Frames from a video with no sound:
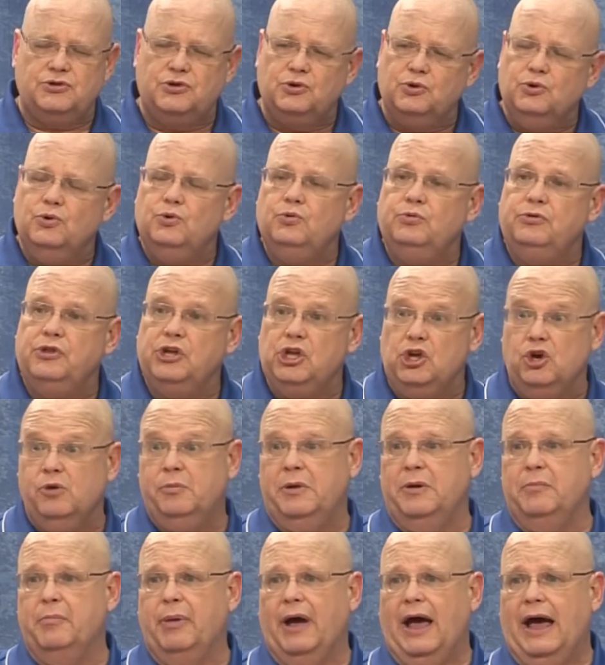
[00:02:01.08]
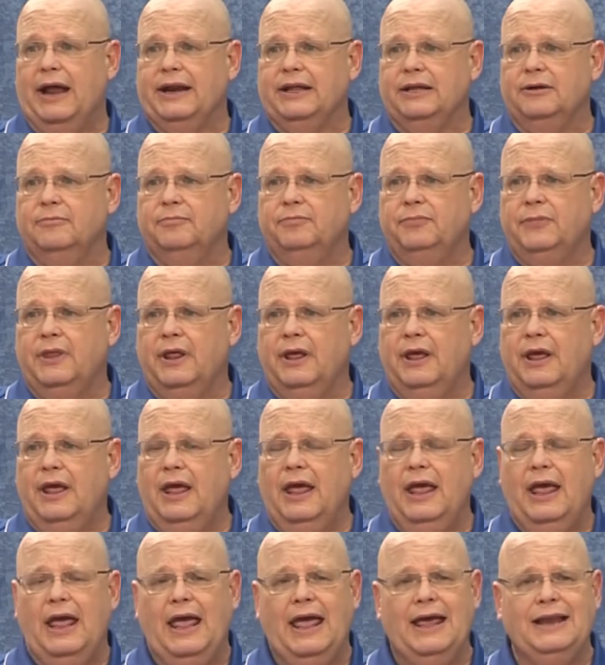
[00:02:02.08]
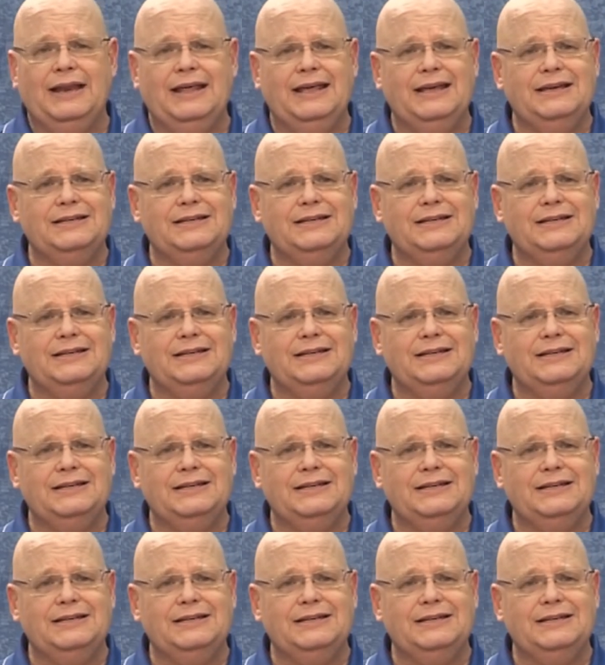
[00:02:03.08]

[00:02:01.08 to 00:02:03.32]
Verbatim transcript: to the human body. And